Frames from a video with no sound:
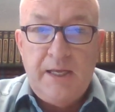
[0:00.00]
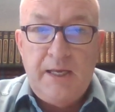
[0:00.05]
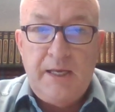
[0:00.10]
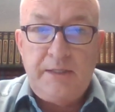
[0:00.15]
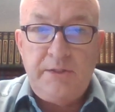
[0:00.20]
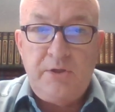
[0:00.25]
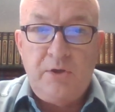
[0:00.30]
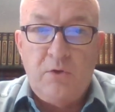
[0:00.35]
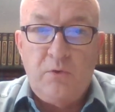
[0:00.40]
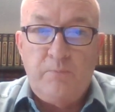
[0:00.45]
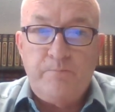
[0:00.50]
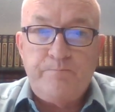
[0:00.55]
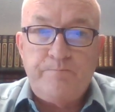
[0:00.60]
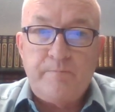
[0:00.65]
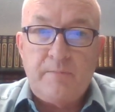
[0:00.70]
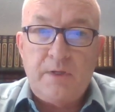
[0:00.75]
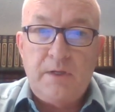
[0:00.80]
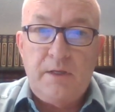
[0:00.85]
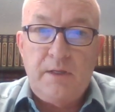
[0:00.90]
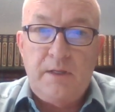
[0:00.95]
And you know,
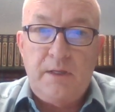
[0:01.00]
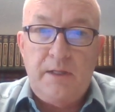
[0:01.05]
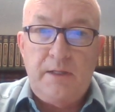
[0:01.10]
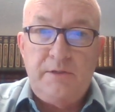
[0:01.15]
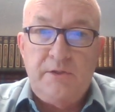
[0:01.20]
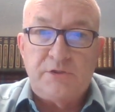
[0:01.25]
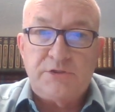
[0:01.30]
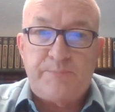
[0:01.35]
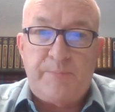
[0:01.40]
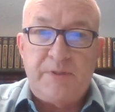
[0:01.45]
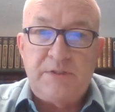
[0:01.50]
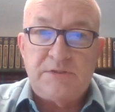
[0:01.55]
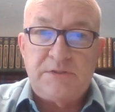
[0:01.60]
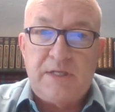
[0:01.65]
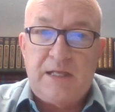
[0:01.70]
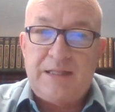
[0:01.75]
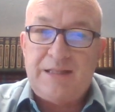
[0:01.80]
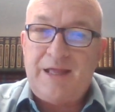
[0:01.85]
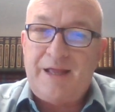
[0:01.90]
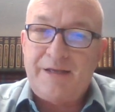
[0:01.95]
and there's
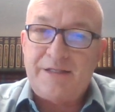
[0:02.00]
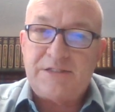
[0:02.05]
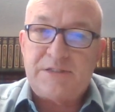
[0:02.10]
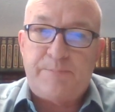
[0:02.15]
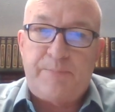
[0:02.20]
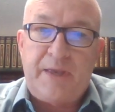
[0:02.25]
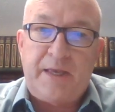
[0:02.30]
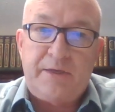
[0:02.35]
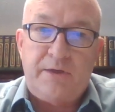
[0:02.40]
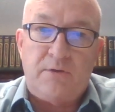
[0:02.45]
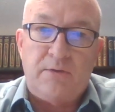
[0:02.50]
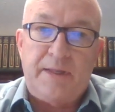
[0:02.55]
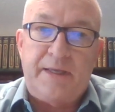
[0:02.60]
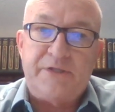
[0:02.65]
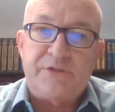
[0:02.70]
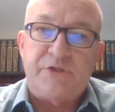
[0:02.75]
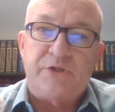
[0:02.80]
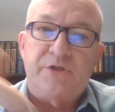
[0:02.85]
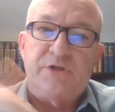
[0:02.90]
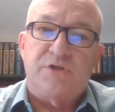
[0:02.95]
been a lot of
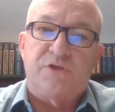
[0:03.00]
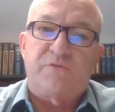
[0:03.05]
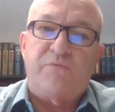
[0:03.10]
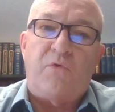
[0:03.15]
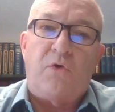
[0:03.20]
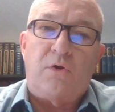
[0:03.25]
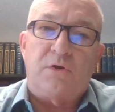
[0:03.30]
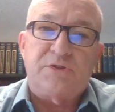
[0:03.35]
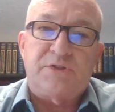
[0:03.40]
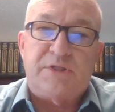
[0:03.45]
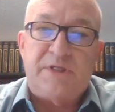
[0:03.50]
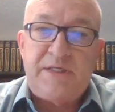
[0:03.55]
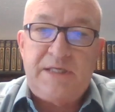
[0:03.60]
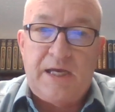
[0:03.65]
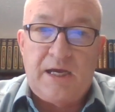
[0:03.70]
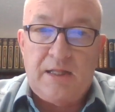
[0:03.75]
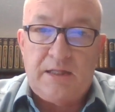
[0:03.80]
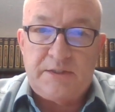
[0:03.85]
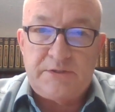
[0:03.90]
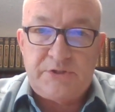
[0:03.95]
speculation. There's false
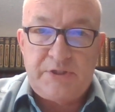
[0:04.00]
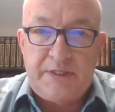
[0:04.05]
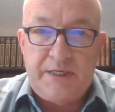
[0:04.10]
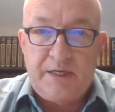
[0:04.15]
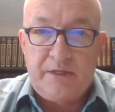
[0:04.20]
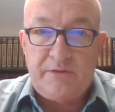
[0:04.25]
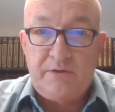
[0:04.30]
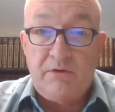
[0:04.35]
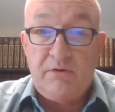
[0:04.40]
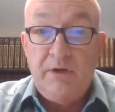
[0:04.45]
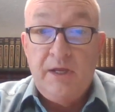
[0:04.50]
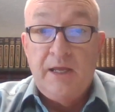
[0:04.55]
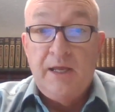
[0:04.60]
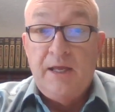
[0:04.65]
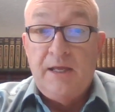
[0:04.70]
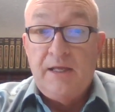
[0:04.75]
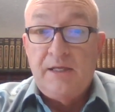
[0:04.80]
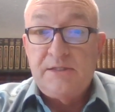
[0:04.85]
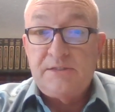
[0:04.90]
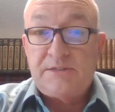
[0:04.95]
theology out there
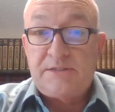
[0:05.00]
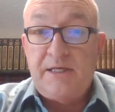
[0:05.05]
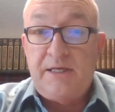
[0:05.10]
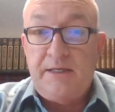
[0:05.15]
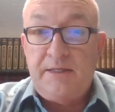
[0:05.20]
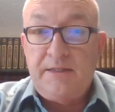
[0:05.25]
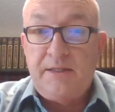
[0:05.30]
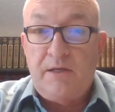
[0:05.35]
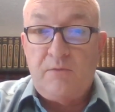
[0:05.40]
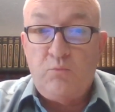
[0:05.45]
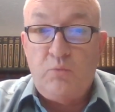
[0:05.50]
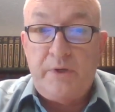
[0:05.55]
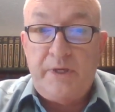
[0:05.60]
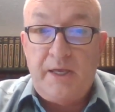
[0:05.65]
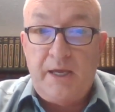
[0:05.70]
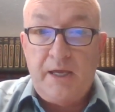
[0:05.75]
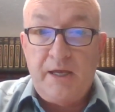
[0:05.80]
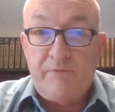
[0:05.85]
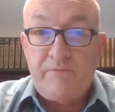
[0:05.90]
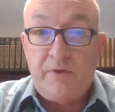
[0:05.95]
saying that we
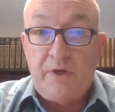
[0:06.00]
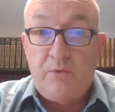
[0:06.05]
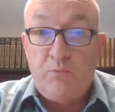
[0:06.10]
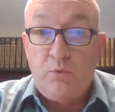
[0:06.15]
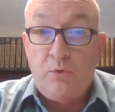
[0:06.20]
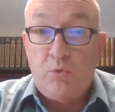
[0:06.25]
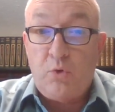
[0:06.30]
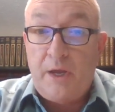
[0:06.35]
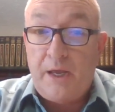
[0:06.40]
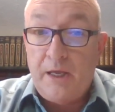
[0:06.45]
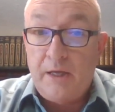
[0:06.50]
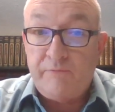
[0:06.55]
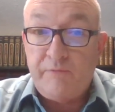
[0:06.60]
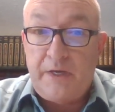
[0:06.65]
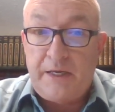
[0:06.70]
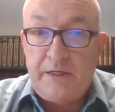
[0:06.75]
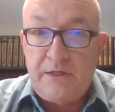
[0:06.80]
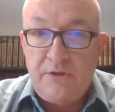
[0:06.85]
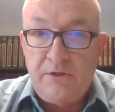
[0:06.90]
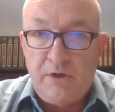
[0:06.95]
have will have
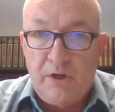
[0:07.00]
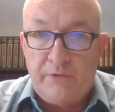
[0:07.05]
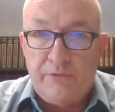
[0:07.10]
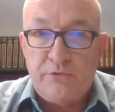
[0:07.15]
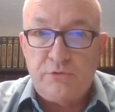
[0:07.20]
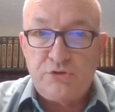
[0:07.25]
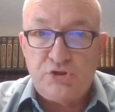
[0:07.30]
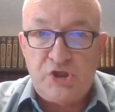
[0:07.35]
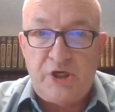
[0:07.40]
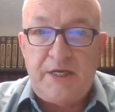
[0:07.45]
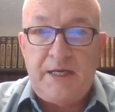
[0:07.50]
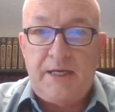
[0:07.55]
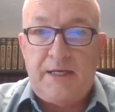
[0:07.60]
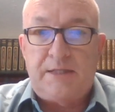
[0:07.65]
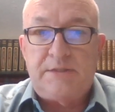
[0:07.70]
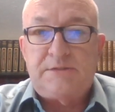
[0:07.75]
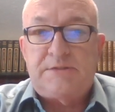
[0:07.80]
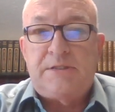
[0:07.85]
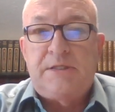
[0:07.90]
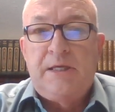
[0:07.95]
another
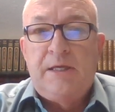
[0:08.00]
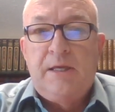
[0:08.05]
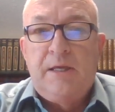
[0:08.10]
chance